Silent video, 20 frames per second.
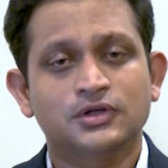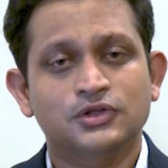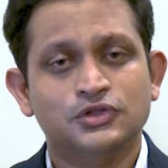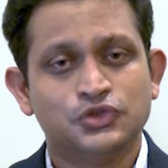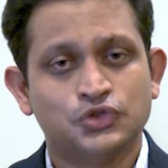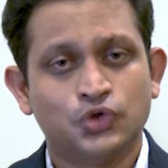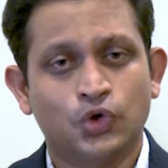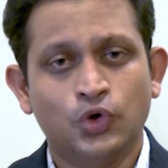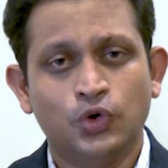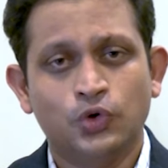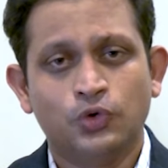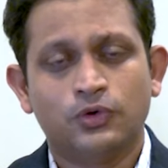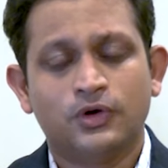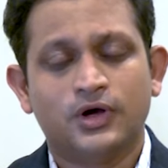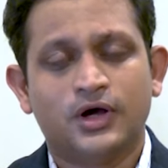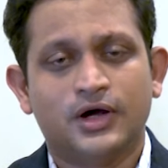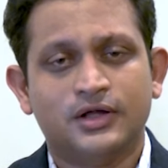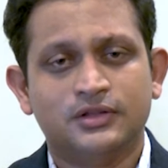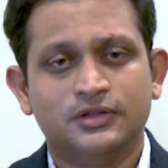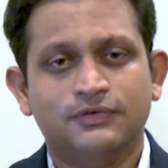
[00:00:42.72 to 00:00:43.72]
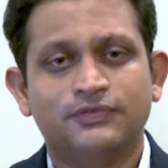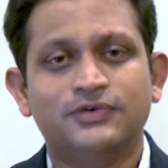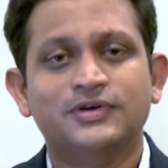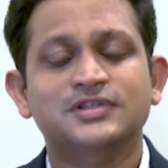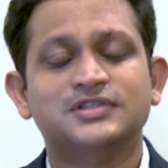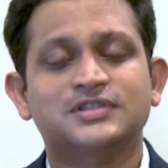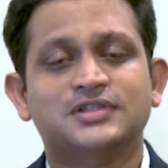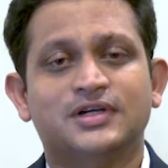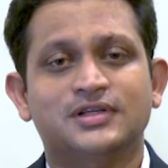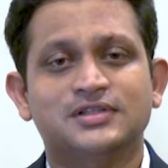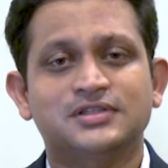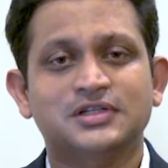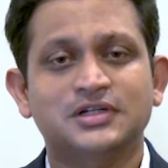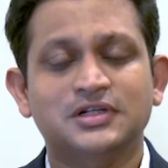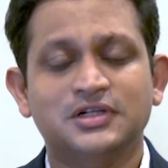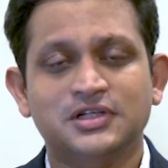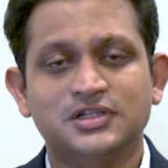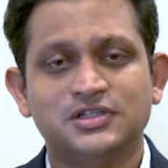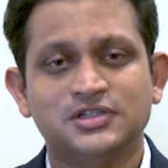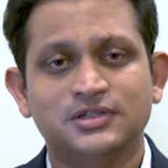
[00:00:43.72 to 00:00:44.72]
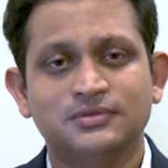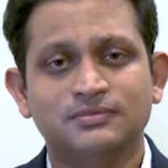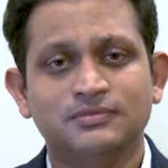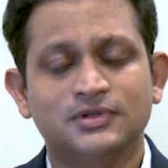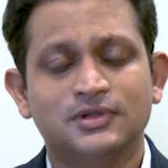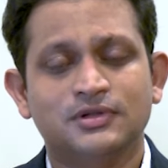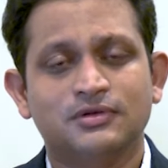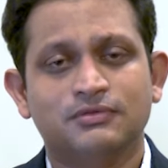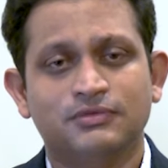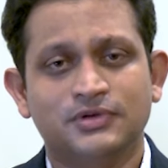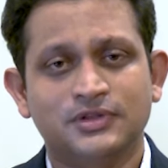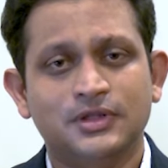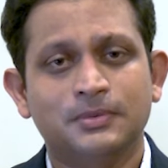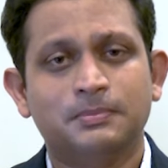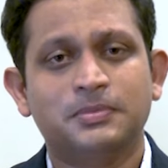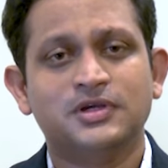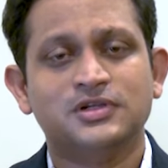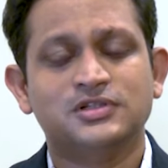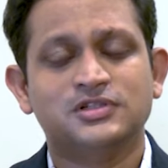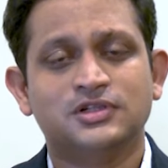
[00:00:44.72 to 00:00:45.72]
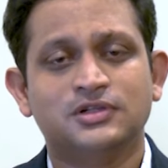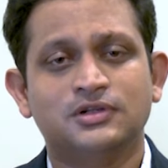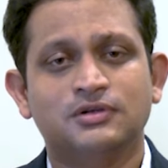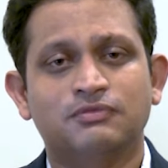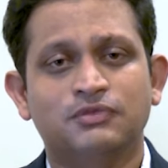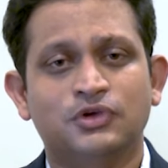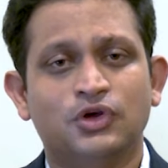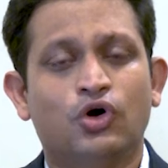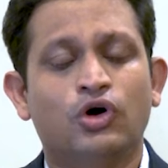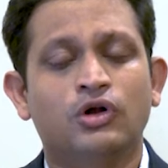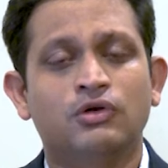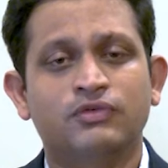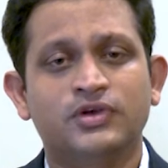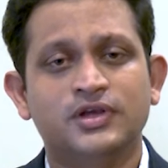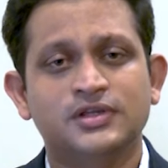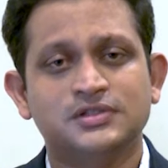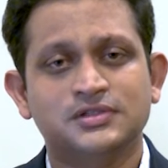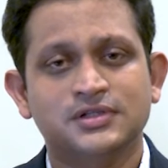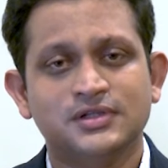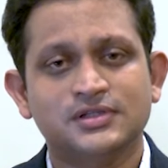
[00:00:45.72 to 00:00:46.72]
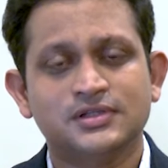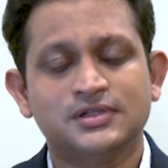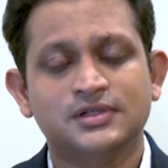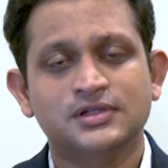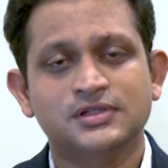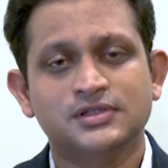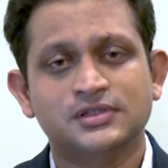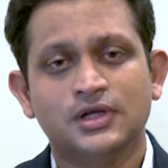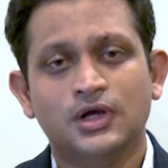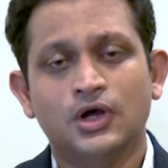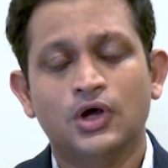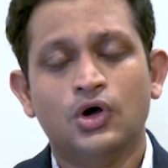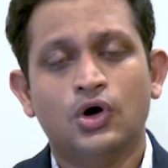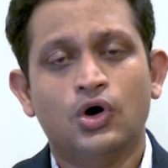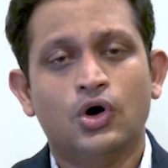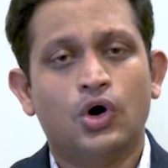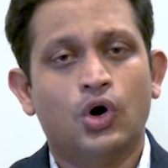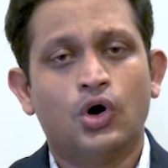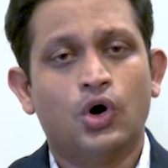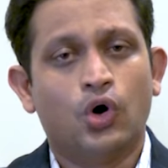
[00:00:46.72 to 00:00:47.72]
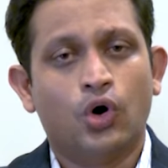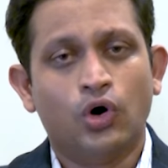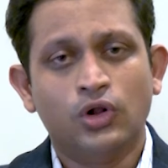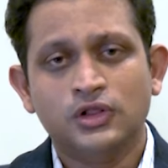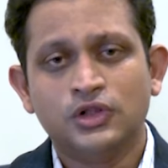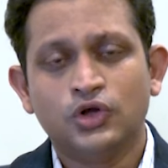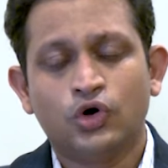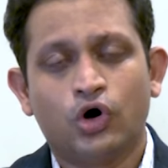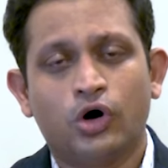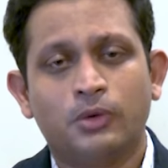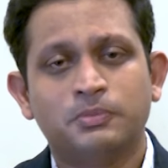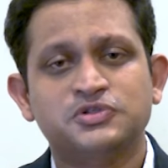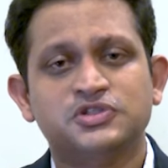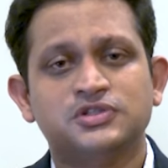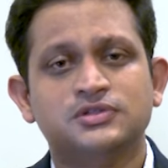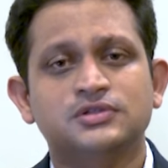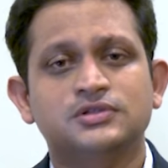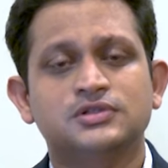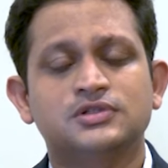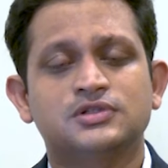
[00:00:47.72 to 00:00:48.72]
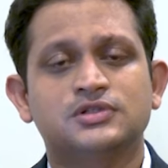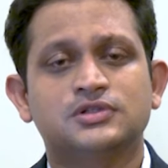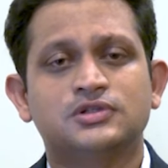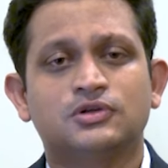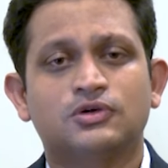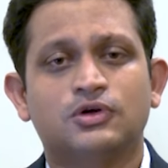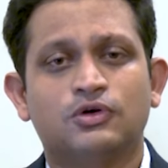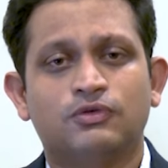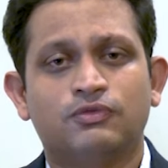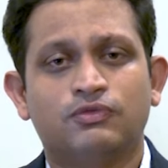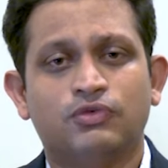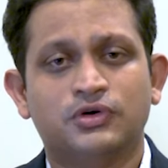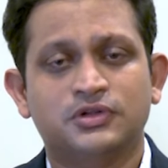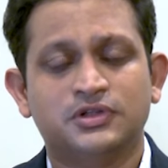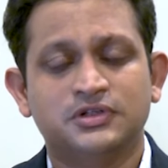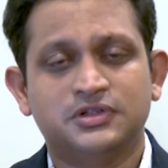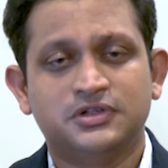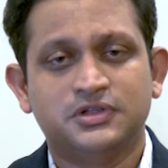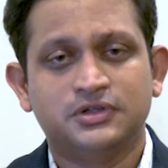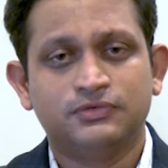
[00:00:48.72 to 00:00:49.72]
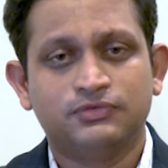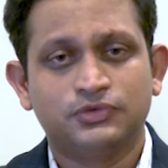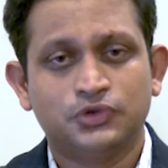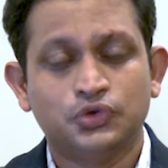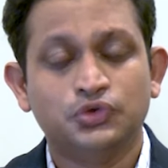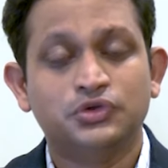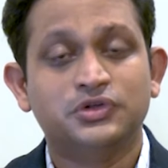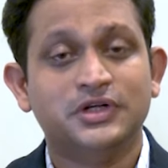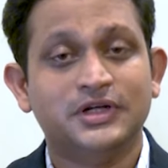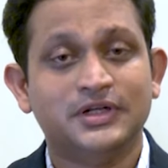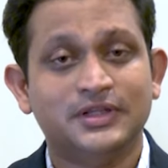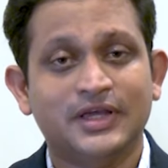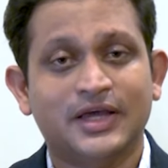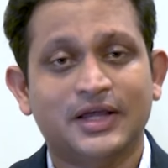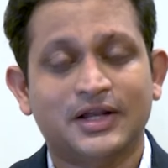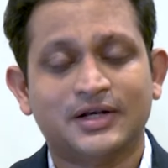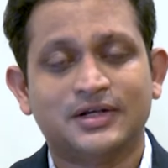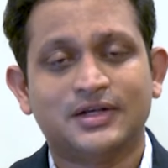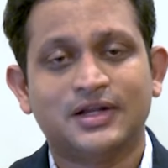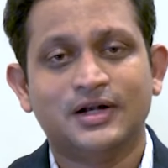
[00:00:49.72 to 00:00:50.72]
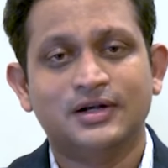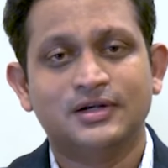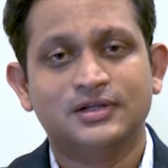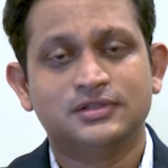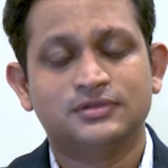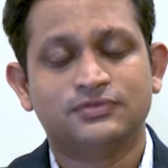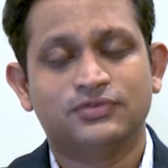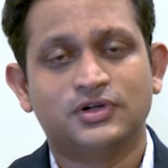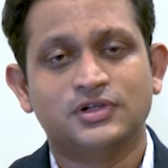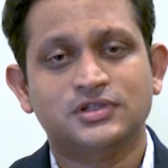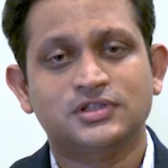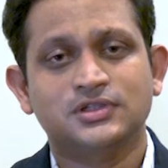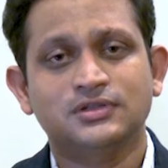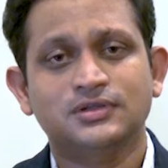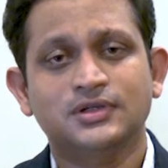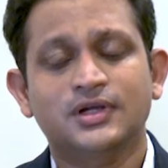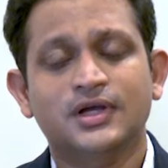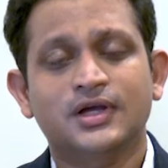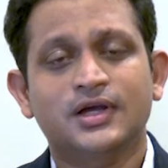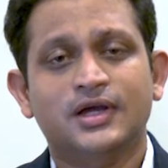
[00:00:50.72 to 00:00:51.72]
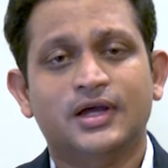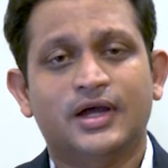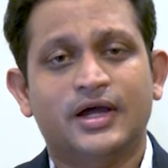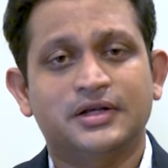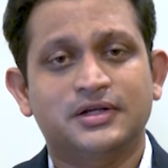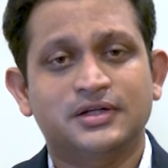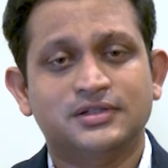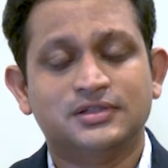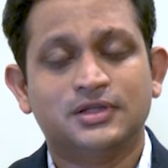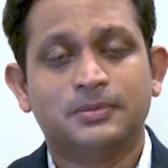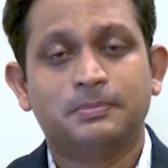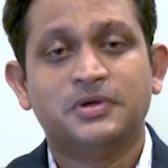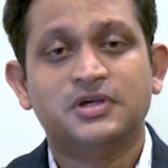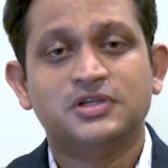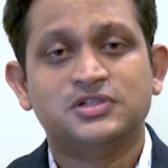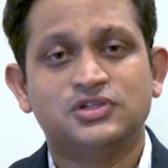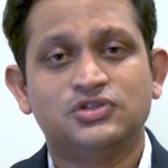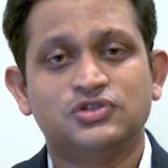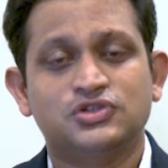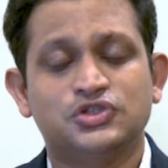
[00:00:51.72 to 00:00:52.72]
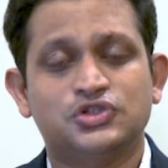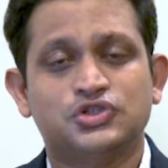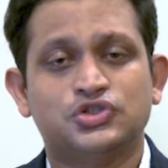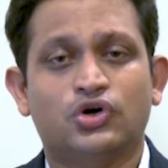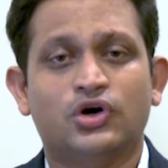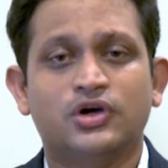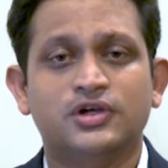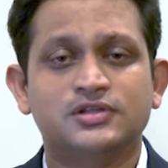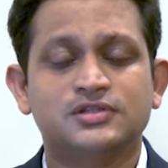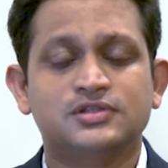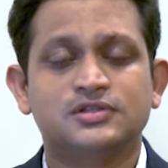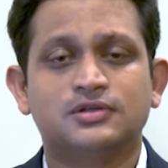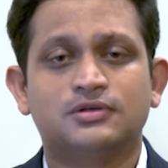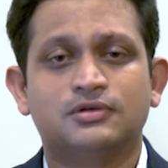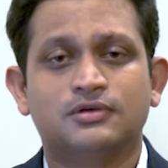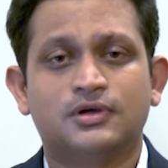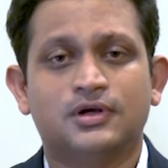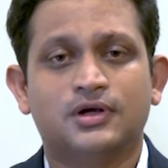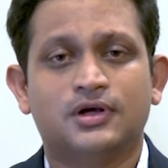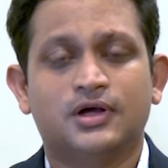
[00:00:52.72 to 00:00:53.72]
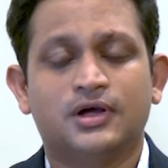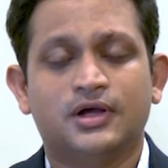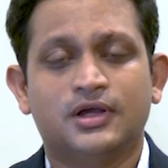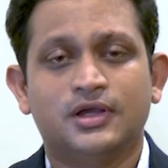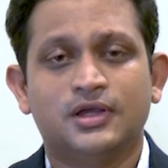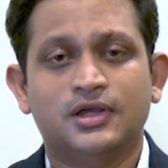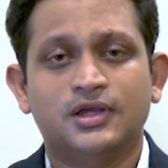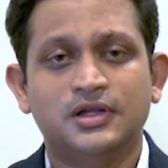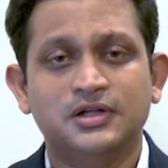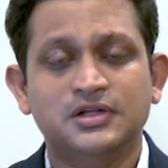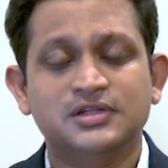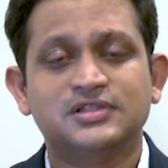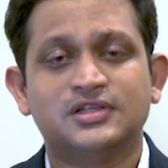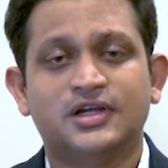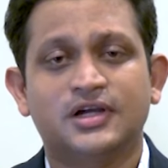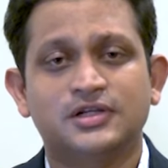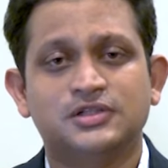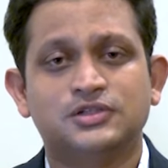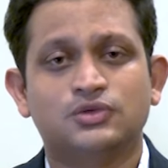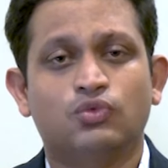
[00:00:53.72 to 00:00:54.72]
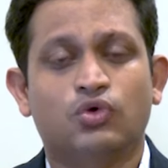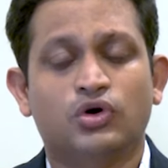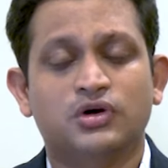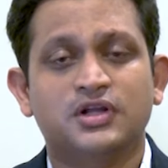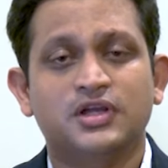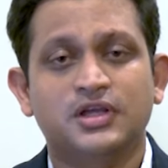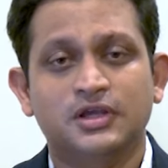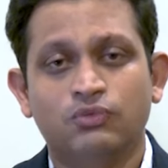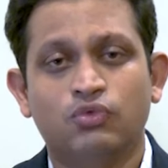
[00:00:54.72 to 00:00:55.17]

So, at the first consultation with the patient, we always discuss all the options to treat the erectile dysfunction, and it's the patient's choice. He decides what he